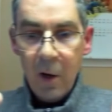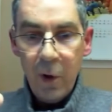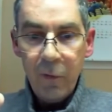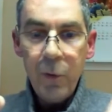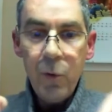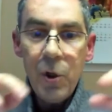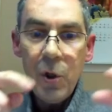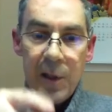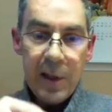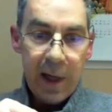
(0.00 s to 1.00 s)
for
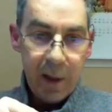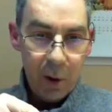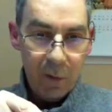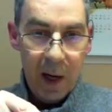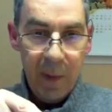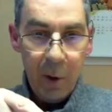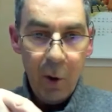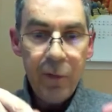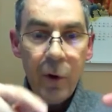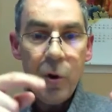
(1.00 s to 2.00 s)
future designs of
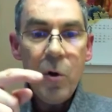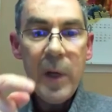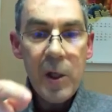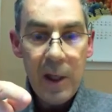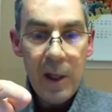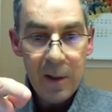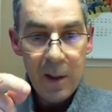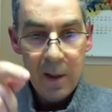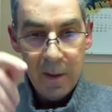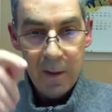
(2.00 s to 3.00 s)
AMECO for new machines.